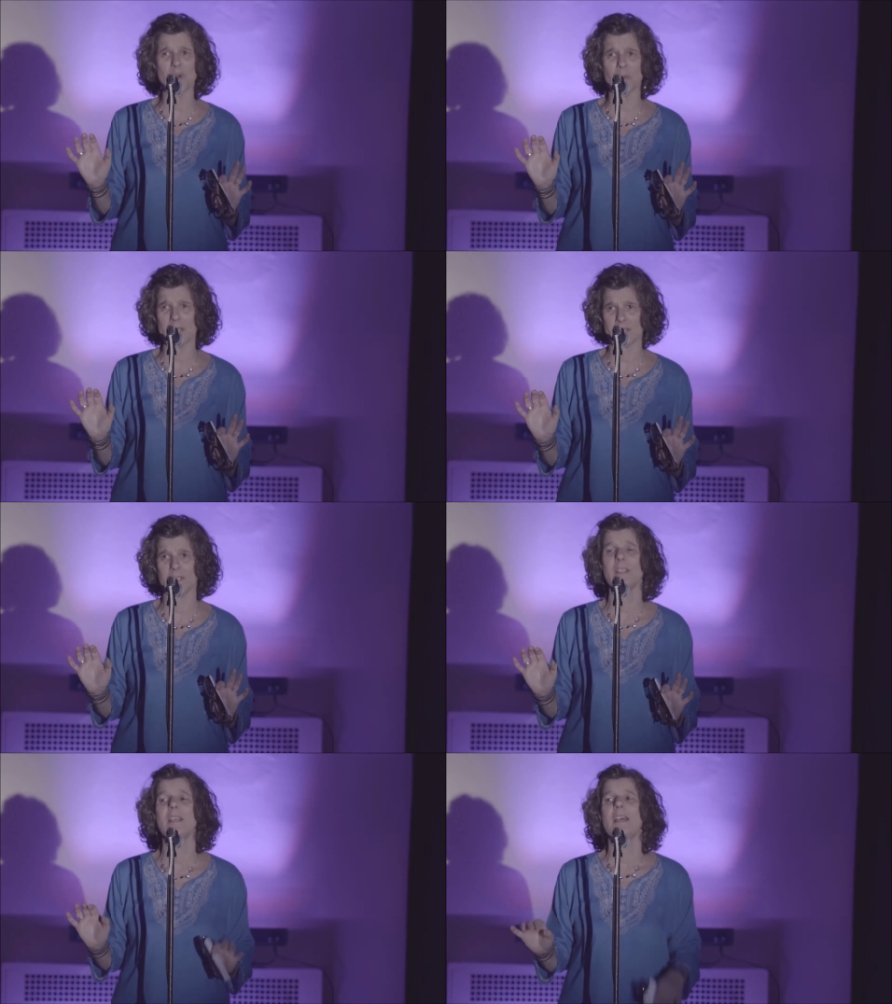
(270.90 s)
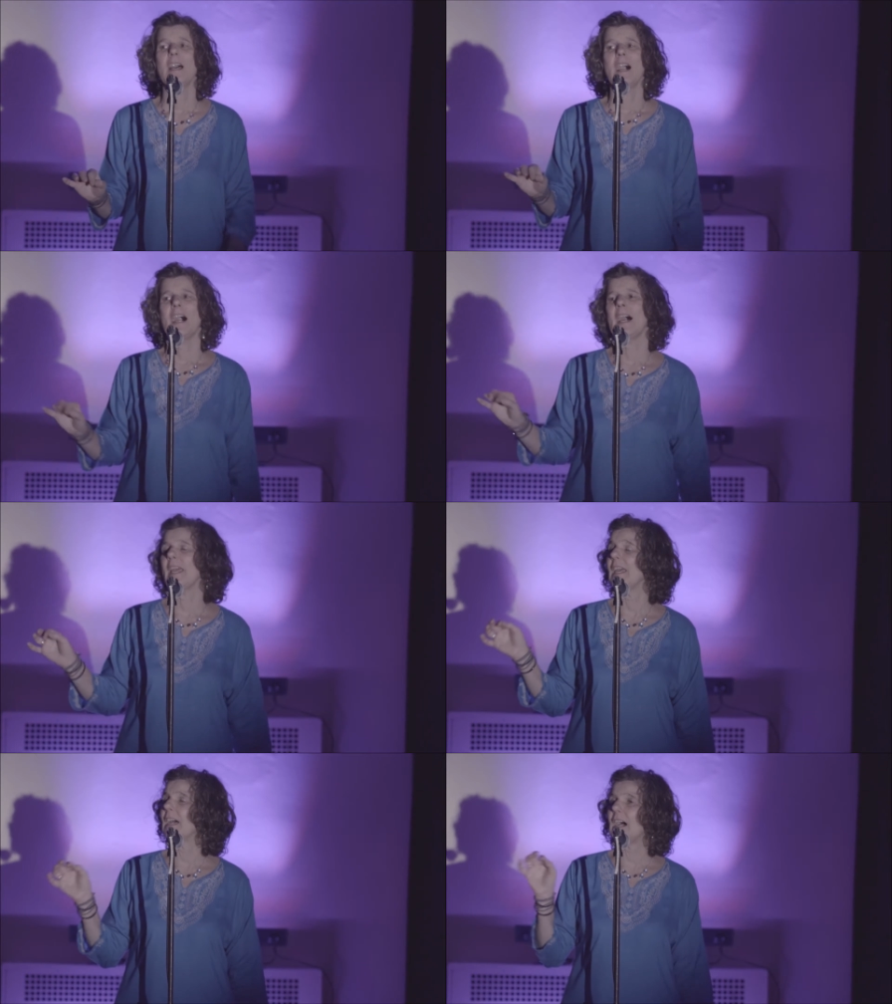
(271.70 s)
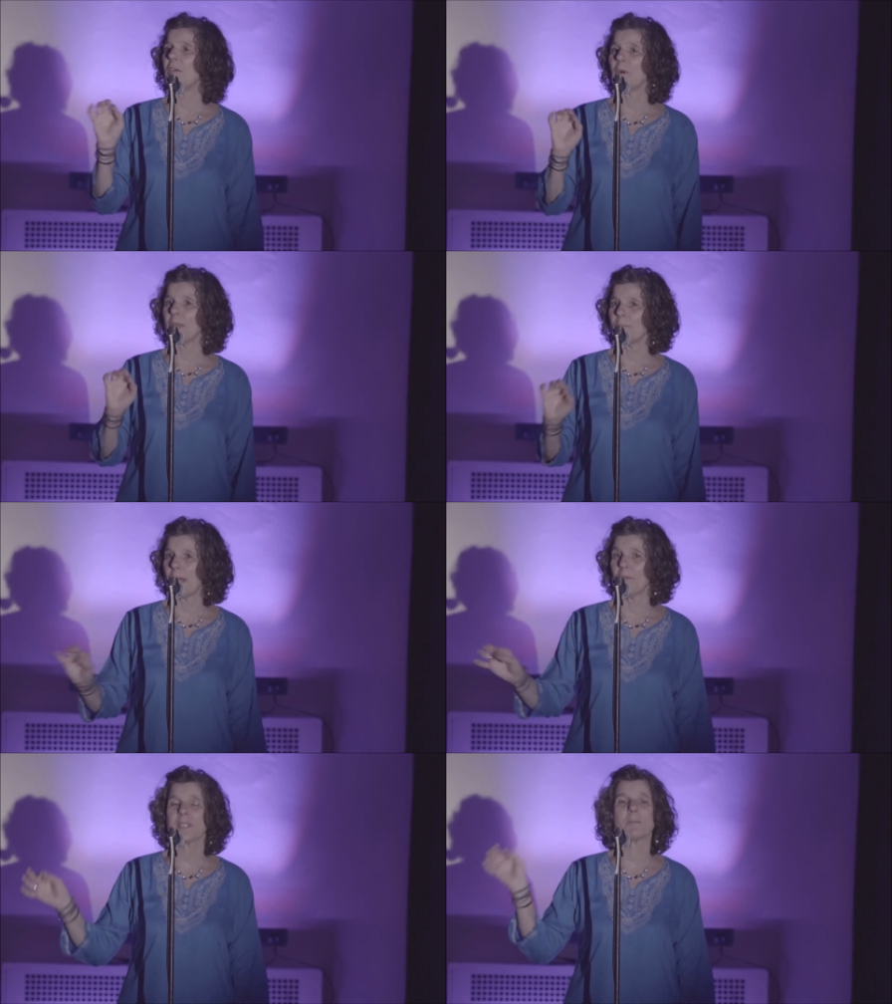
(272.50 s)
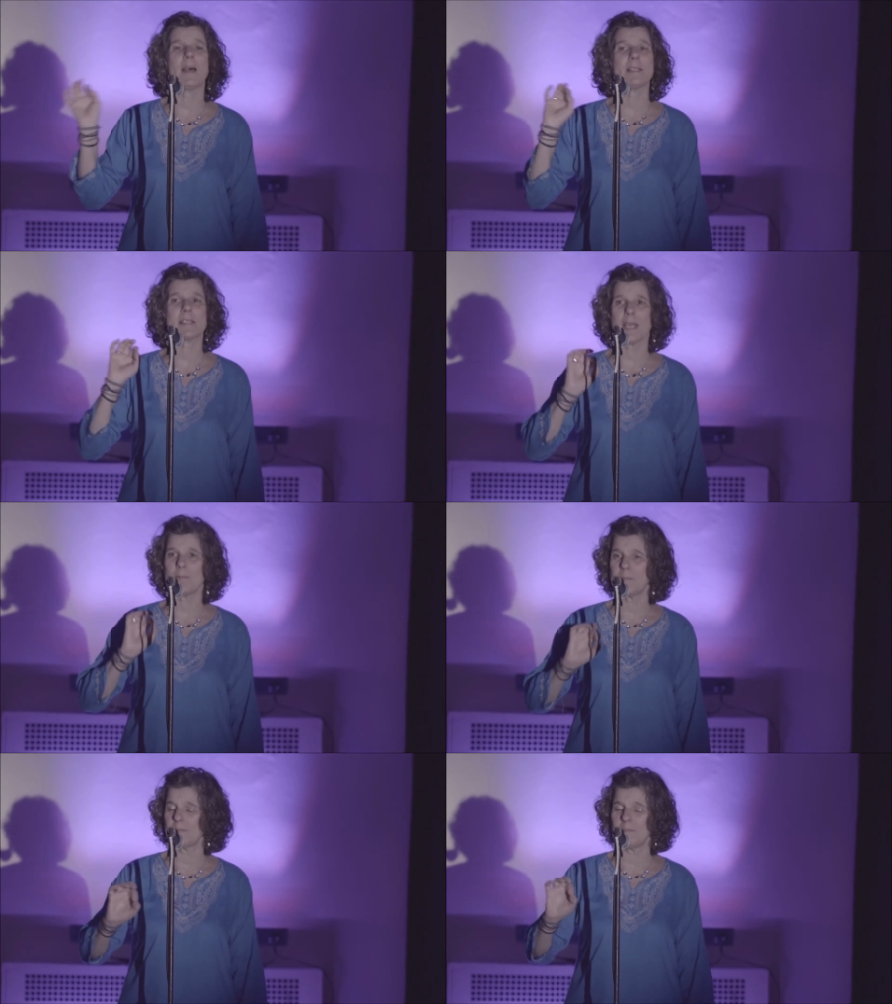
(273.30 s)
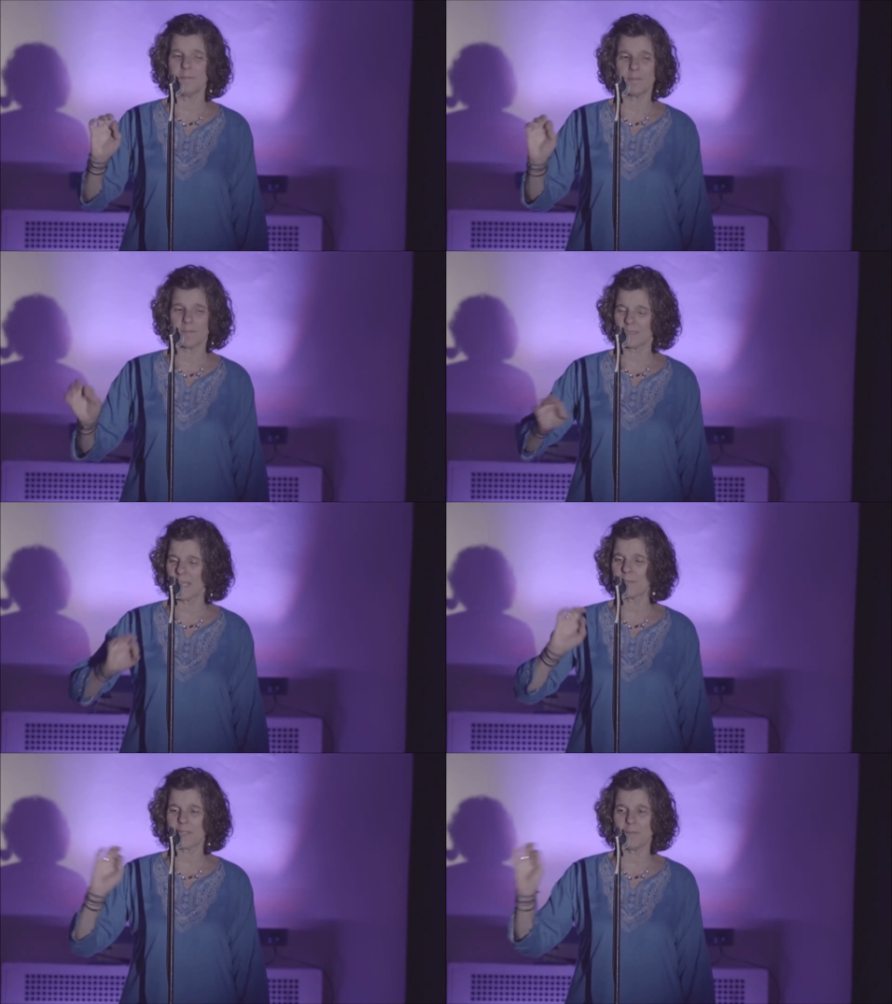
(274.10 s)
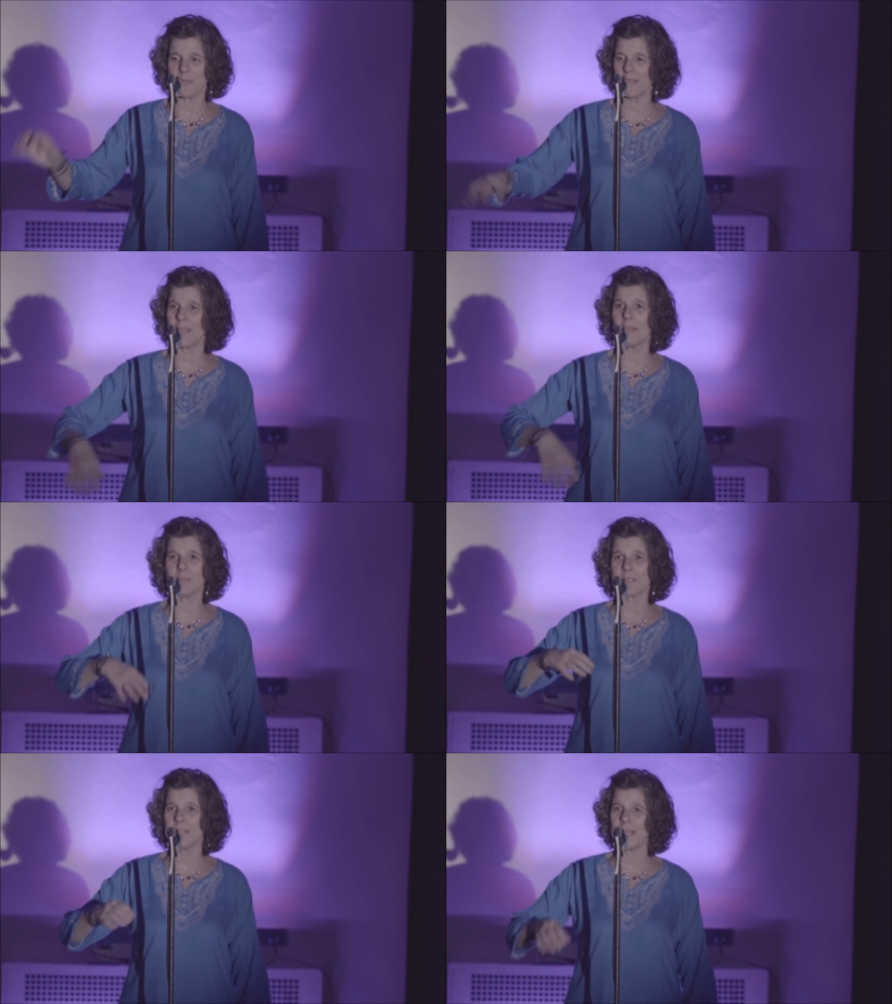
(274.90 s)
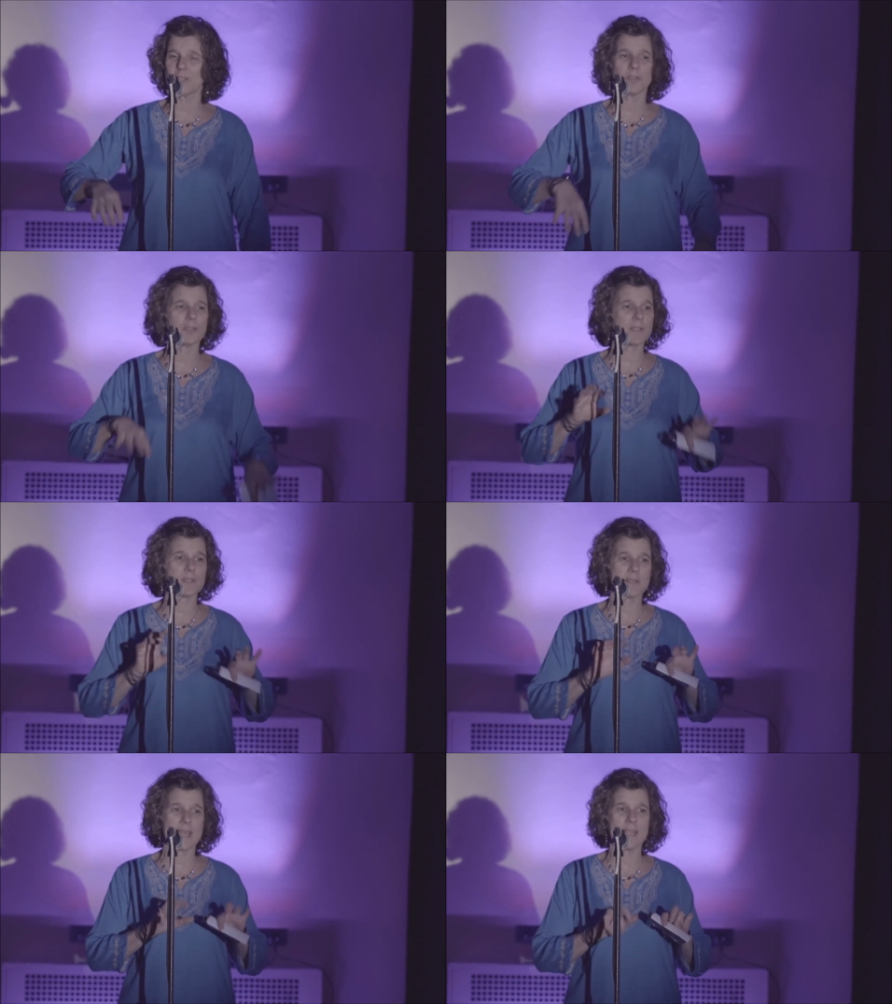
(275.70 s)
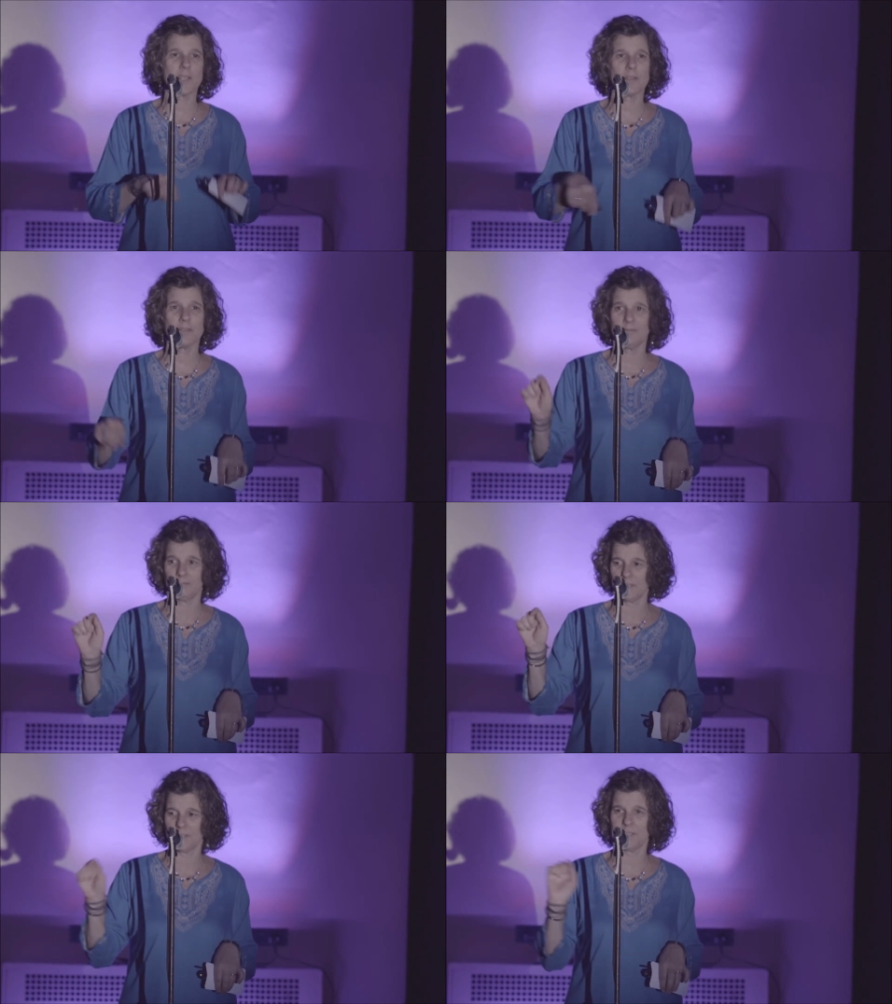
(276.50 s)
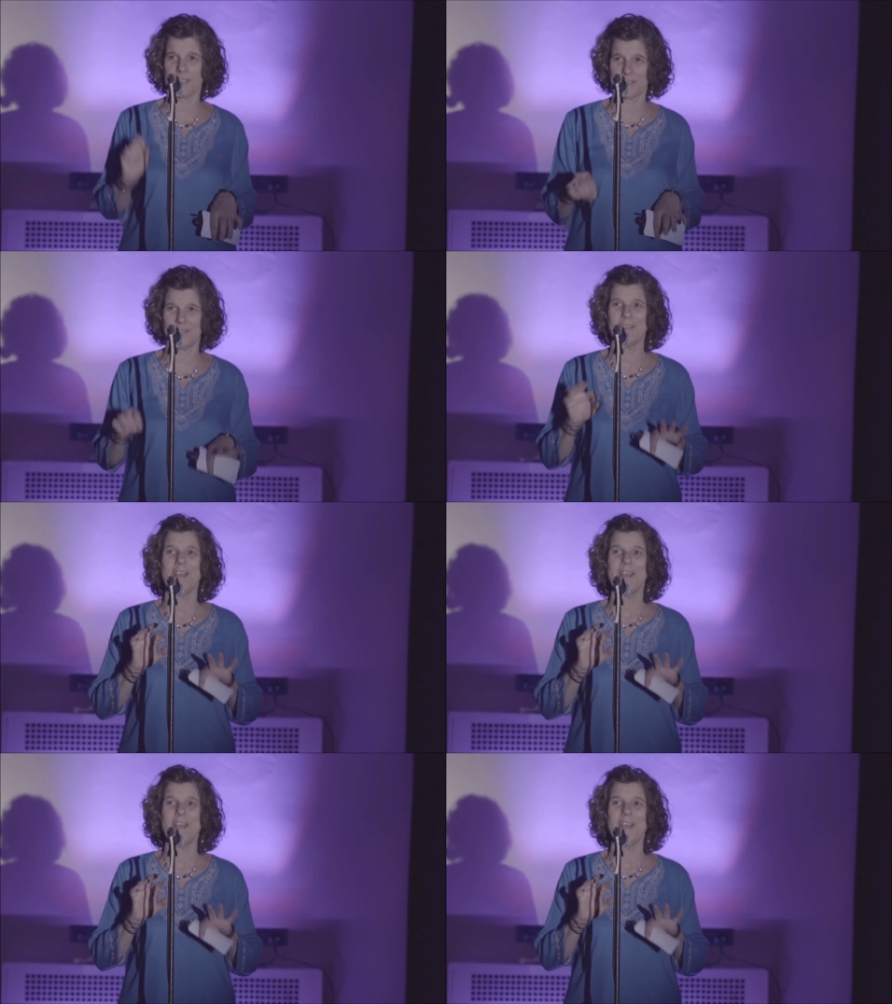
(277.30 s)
moment, what my response kept on being, it was natural, just thank you, delete.